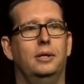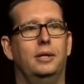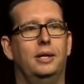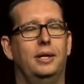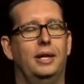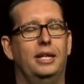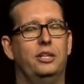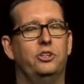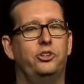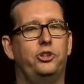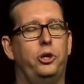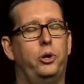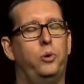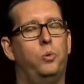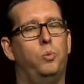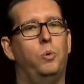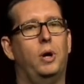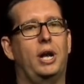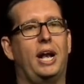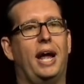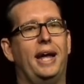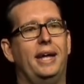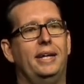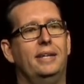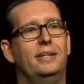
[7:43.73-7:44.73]
And so what
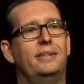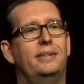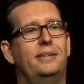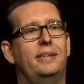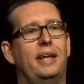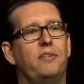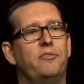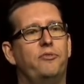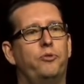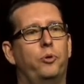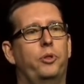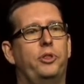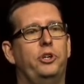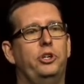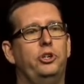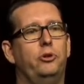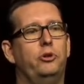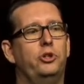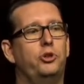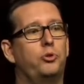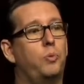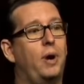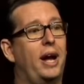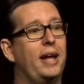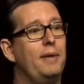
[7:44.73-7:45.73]
I set forth to do
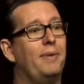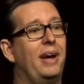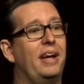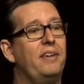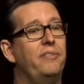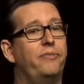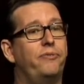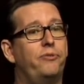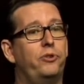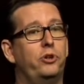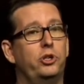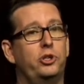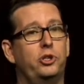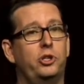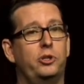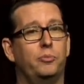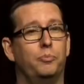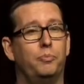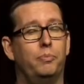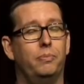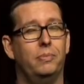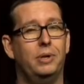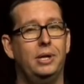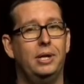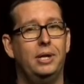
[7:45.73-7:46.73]
is write my first
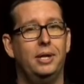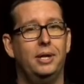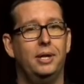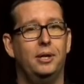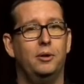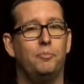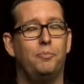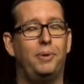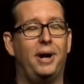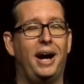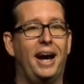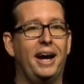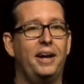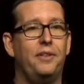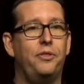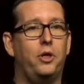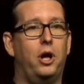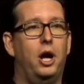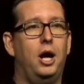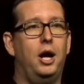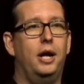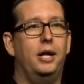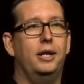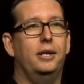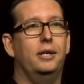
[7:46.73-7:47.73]

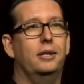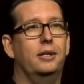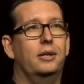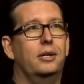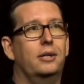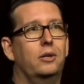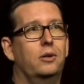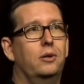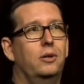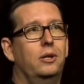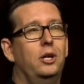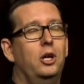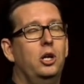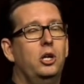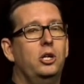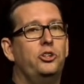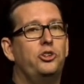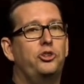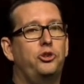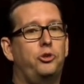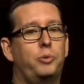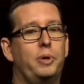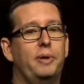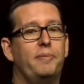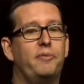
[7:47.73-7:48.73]
Python
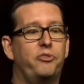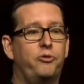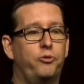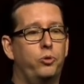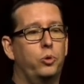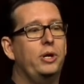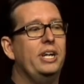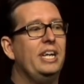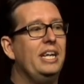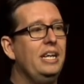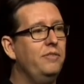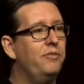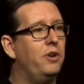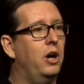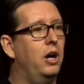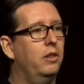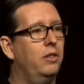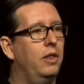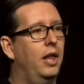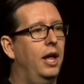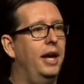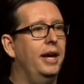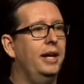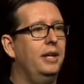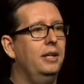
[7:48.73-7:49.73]
script for EVE
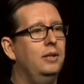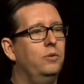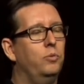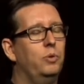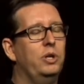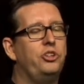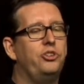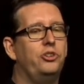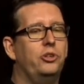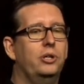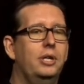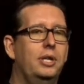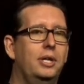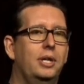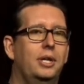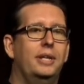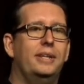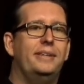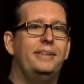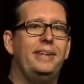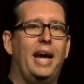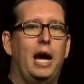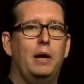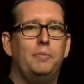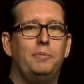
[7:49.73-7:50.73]
Online, which
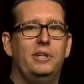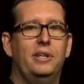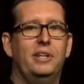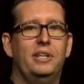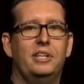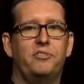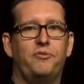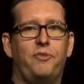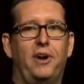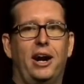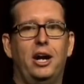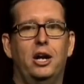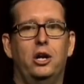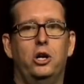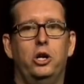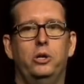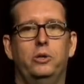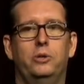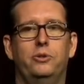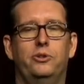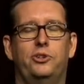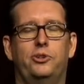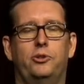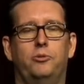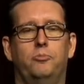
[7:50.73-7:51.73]
tapped into this fire
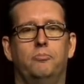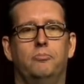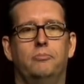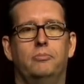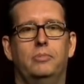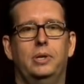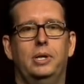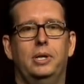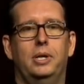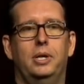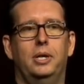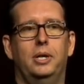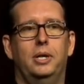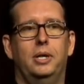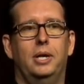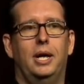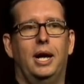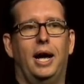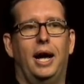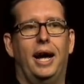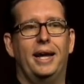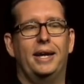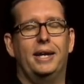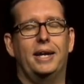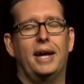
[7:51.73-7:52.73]
hose.
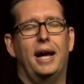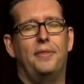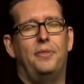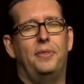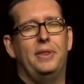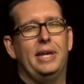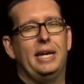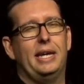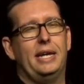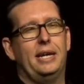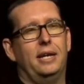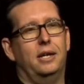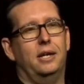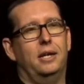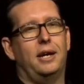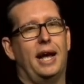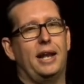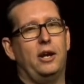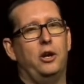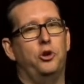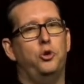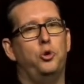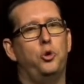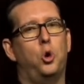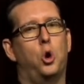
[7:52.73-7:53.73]
I got the kind
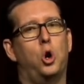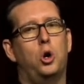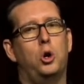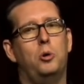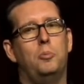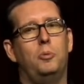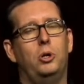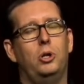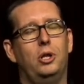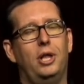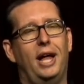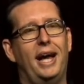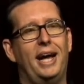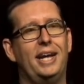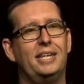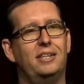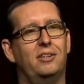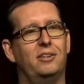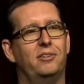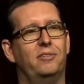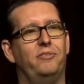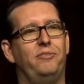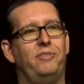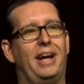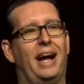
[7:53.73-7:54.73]
of normalized
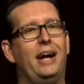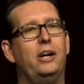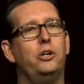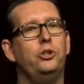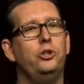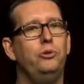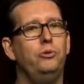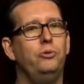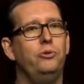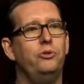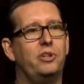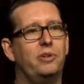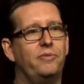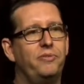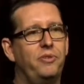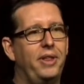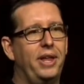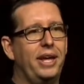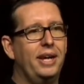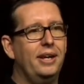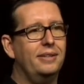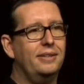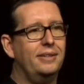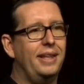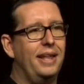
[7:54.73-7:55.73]
values of
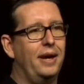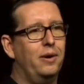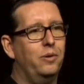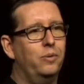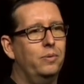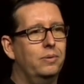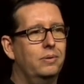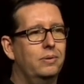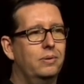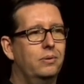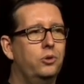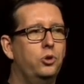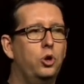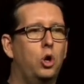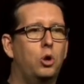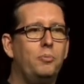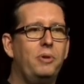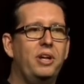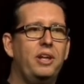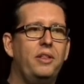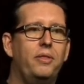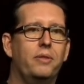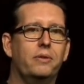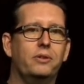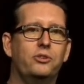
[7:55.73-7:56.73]
things that
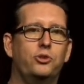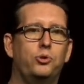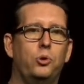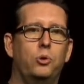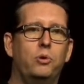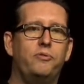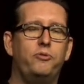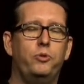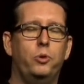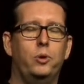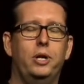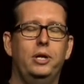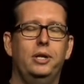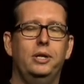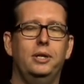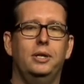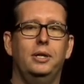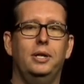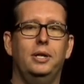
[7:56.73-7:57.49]
normally sold for.